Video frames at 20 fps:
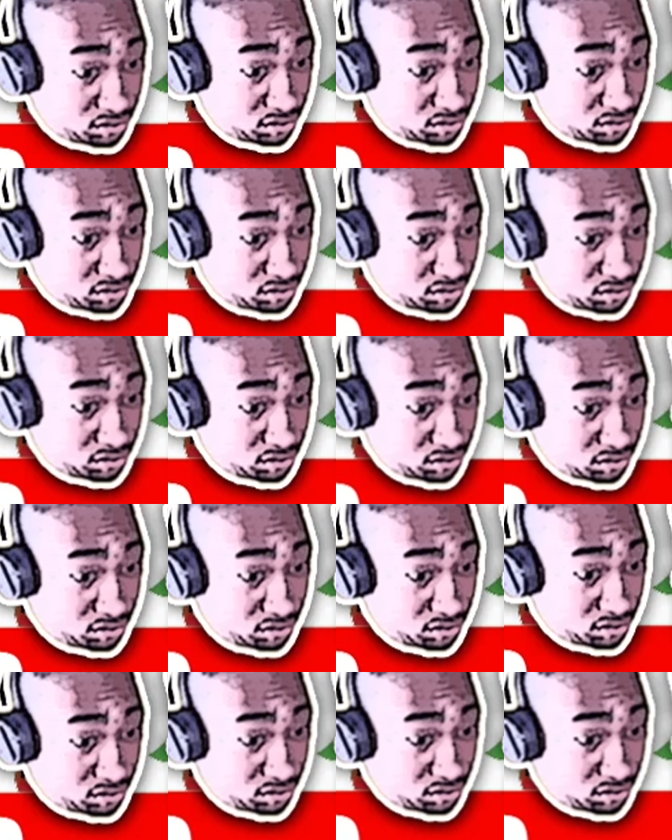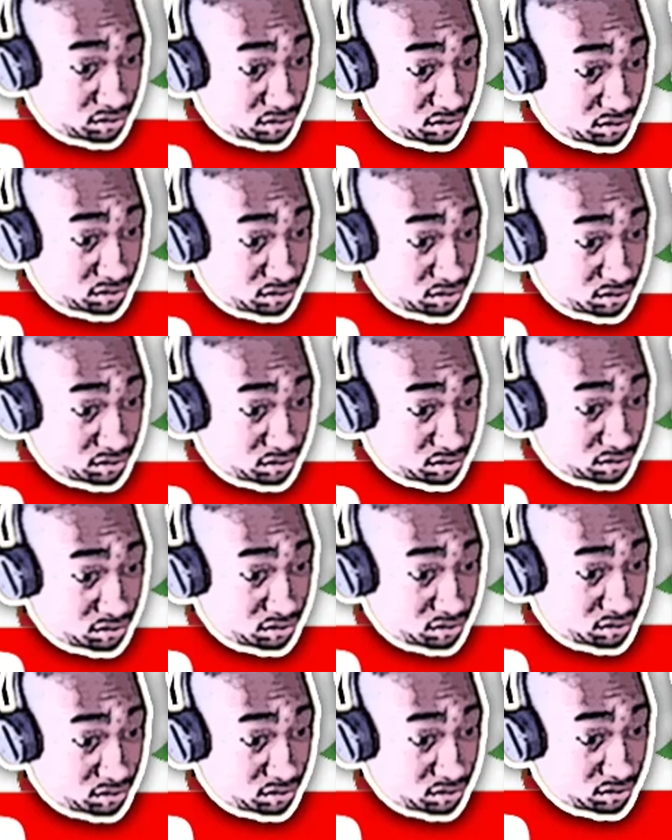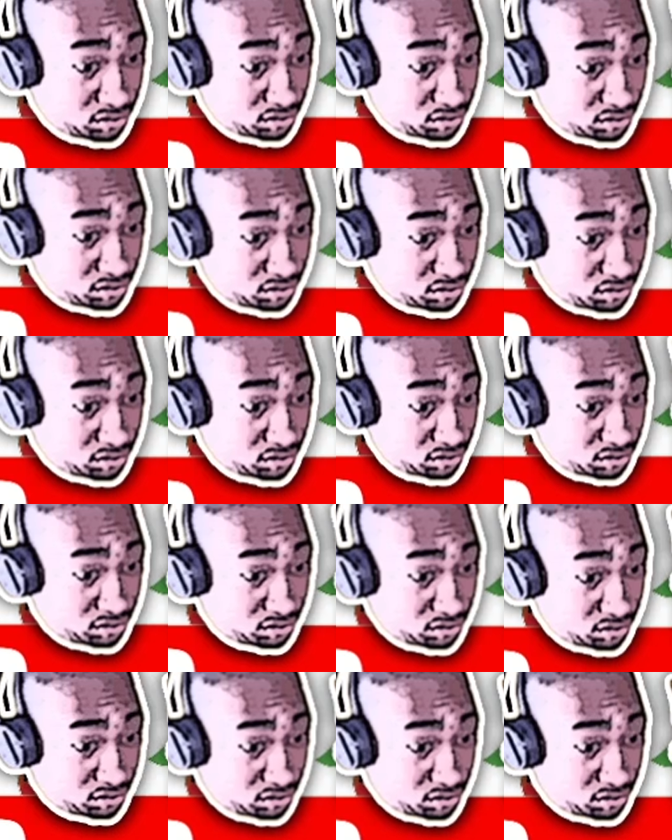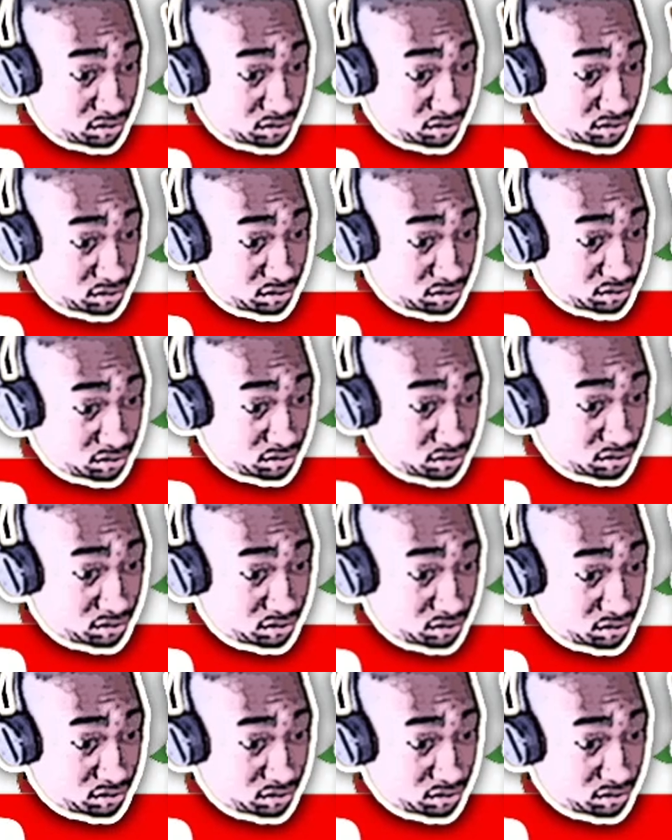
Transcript: The person shown says nothing.